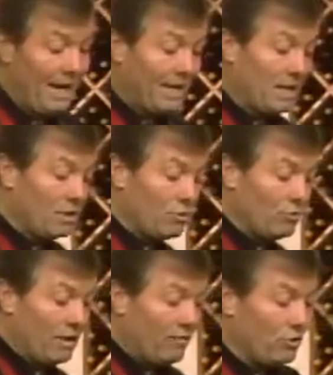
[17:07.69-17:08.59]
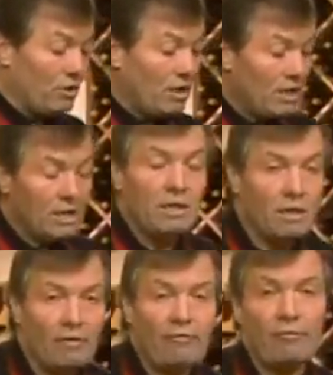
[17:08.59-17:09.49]
I can do even
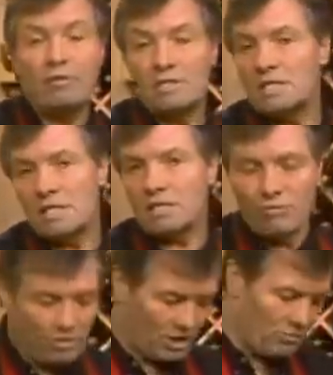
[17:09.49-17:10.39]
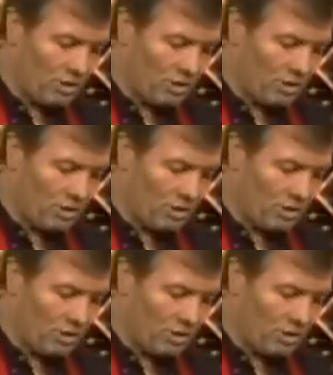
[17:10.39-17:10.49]
easy 6 cookies